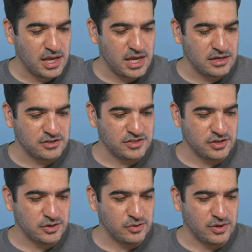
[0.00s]
And
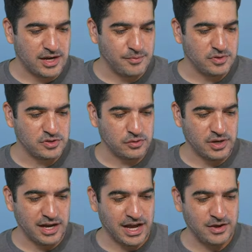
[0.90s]
so,
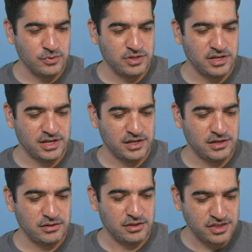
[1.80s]
I would
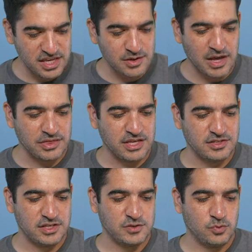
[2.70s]
think about this
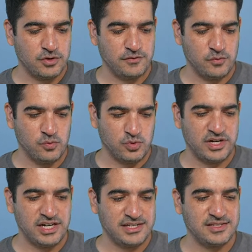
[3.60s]
as more of where
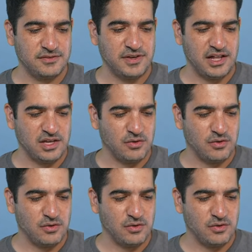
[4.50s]
is the value.